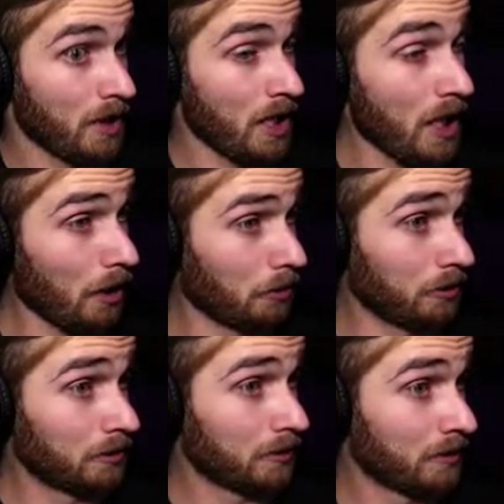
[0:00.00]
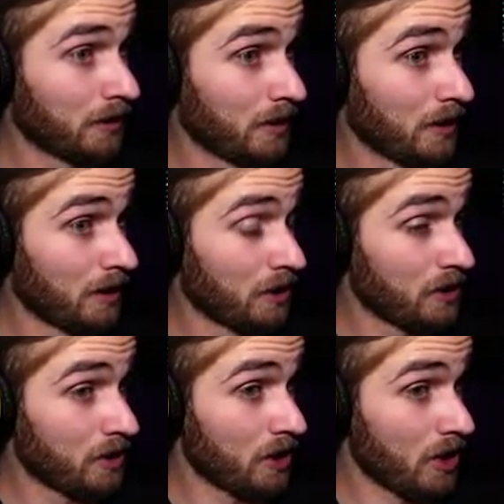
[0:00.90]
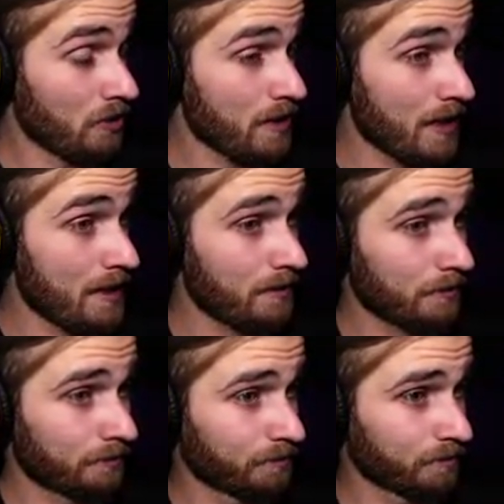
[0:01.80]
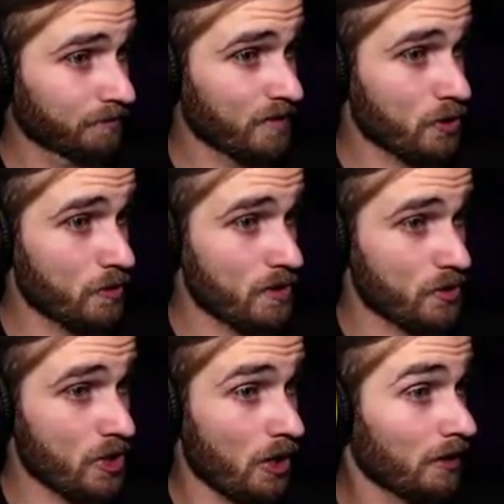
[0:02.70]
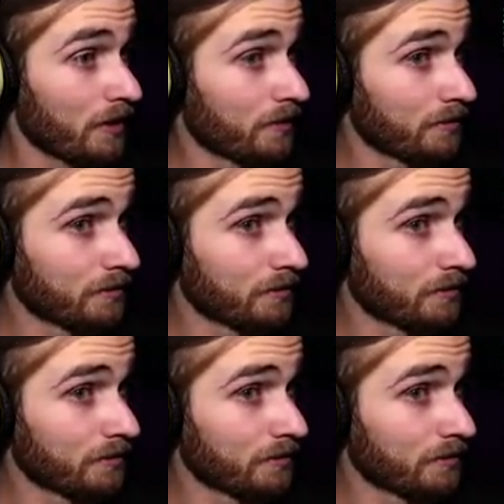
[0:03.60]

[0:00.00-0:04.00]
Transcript: Oh! Okay. The trees are talking.